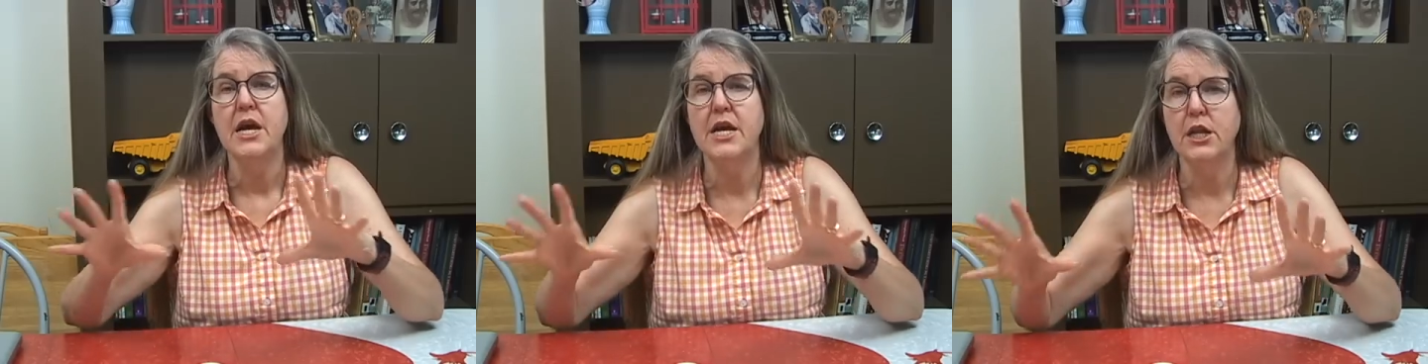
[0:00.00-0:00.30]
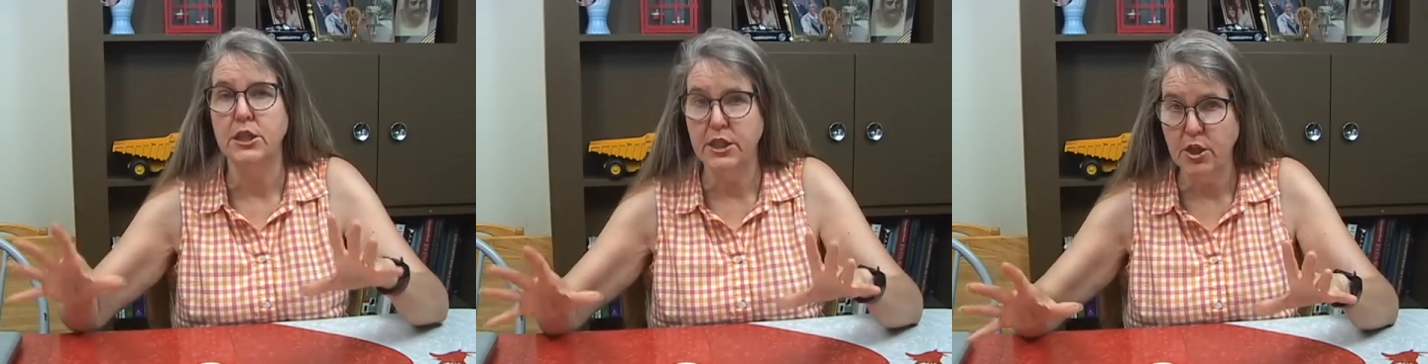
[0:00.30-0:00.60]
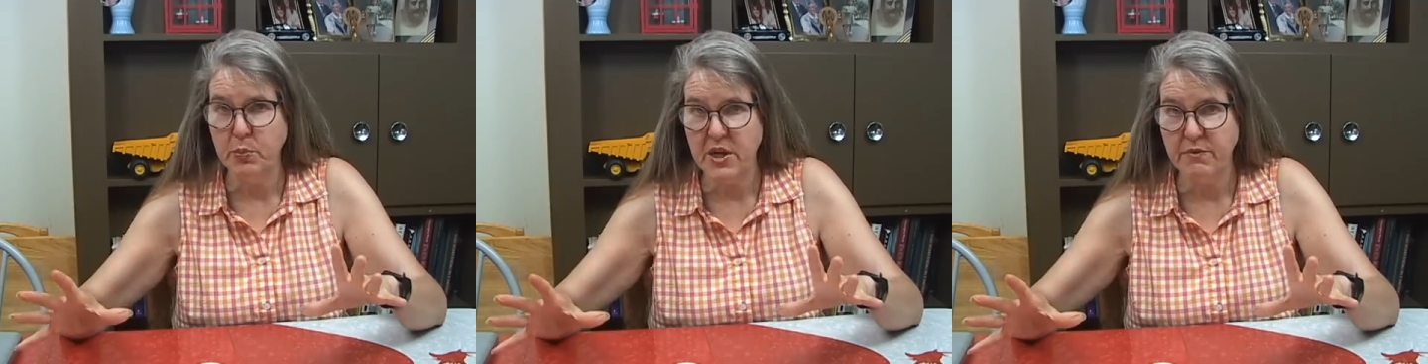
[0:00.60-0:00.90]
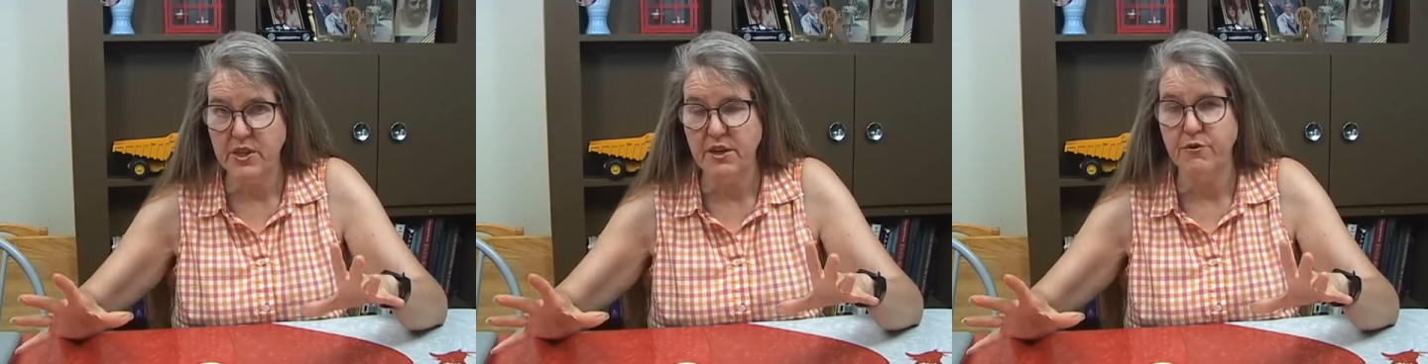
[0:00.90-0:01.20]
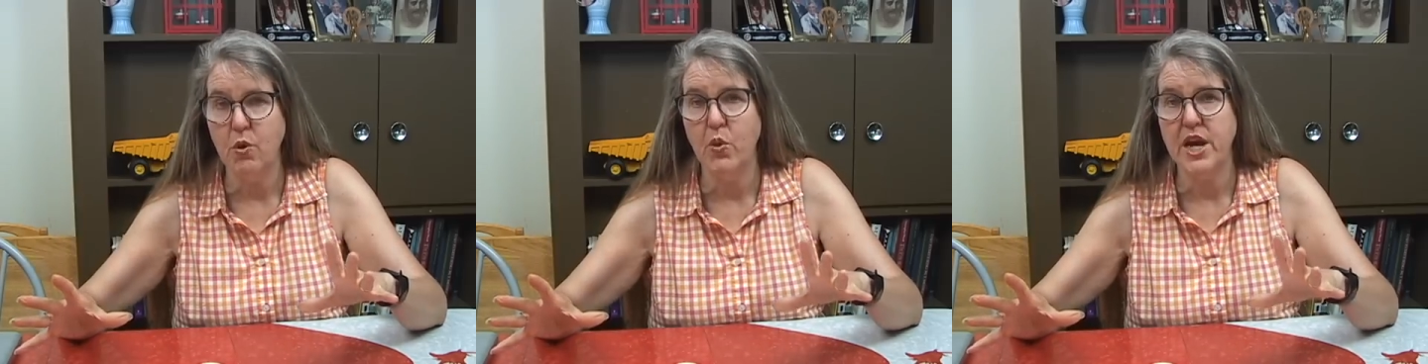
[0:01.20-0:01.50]
in a little bit of a
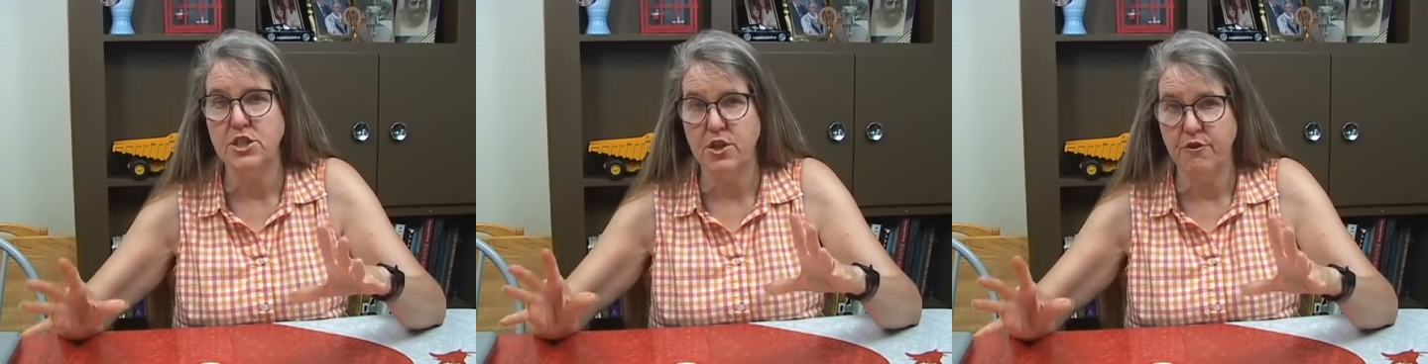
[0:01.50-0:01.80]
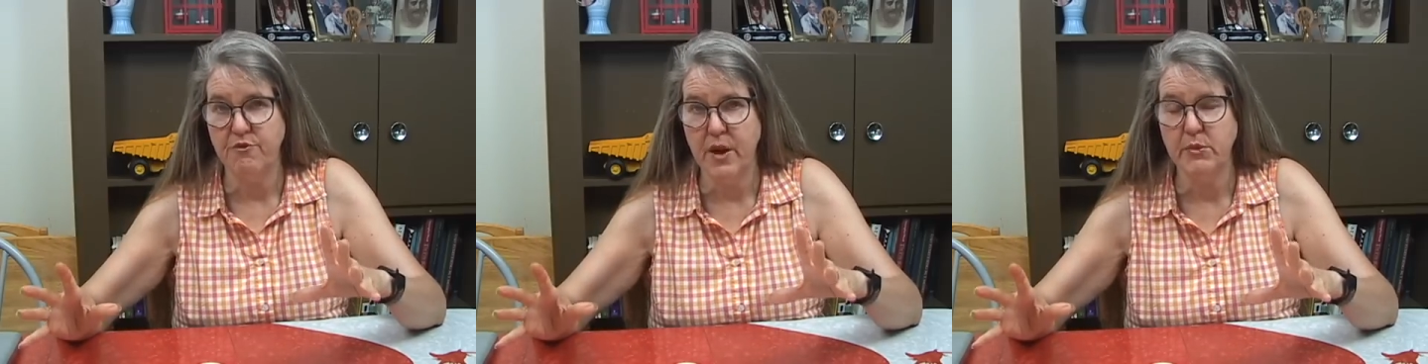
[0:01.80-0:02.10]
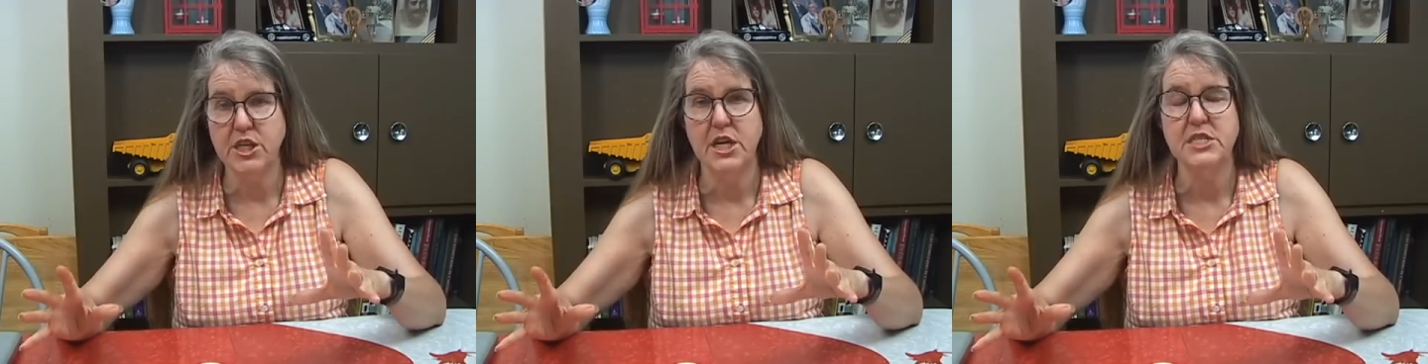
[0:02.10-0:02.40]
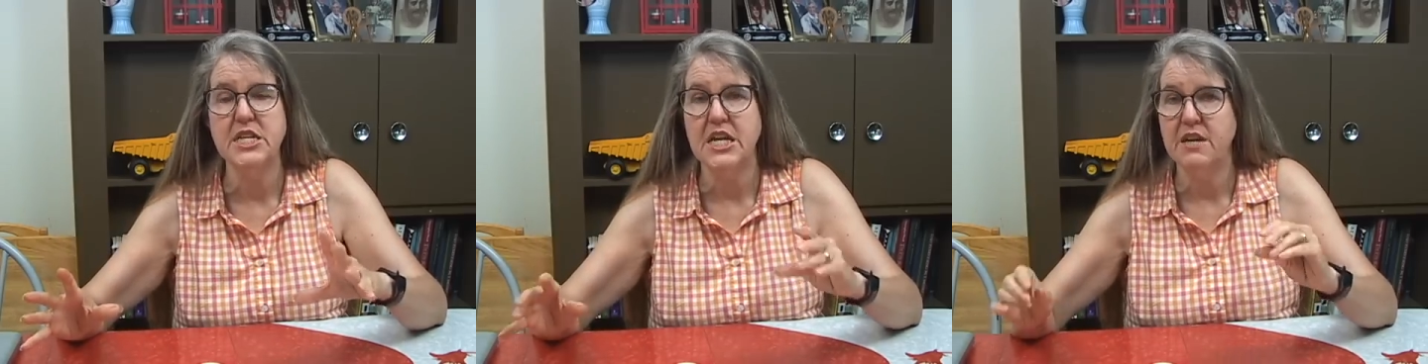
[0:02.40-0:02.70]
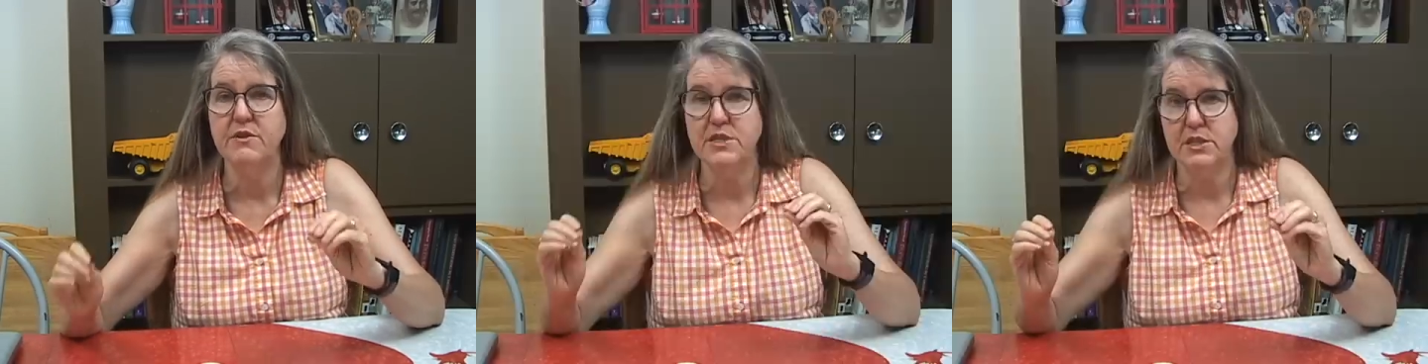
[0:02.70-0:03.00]
different way so your family doesn't
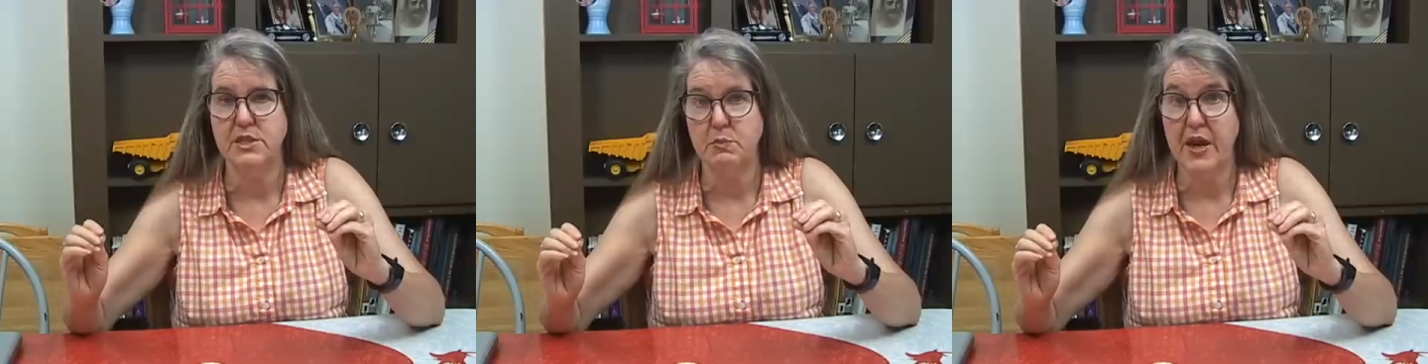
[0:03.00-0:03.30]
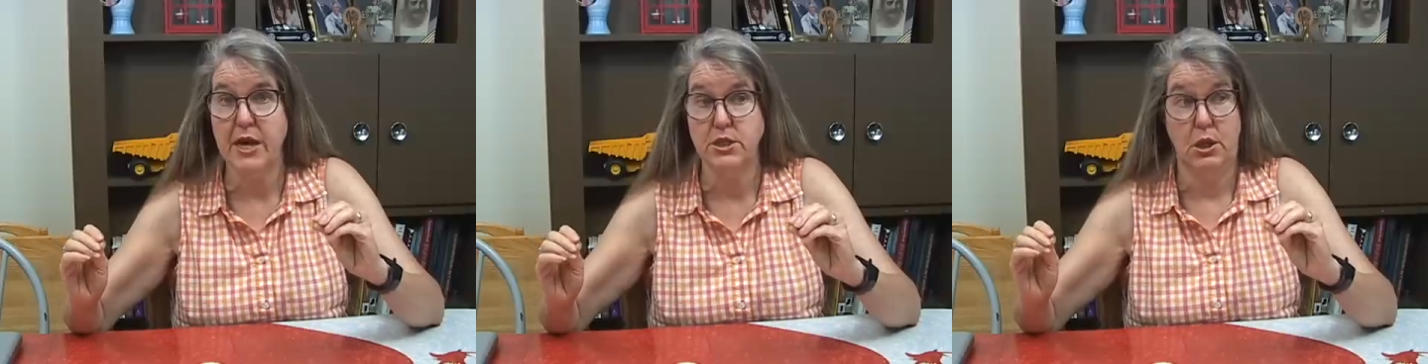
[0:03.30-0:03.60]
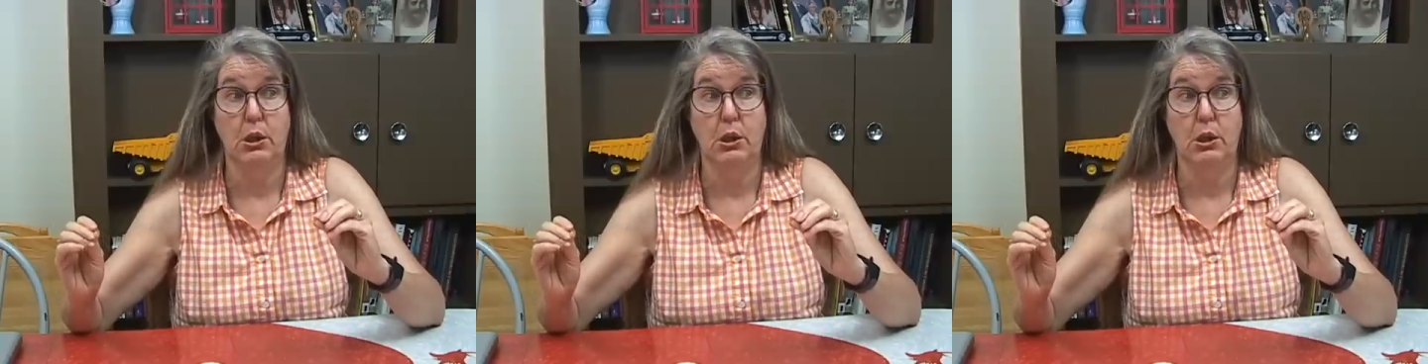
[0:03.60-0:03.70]
even suspect